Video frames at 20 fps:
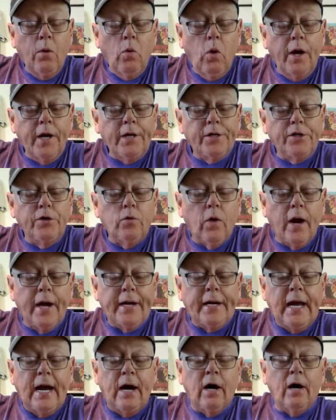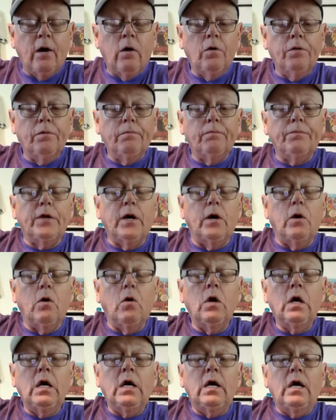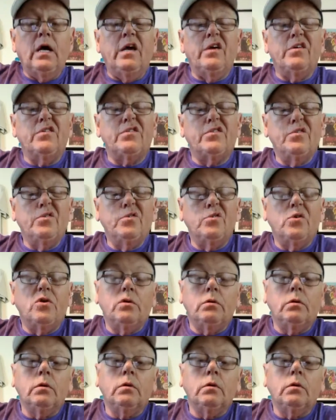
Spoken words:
I want to do right now, though, is to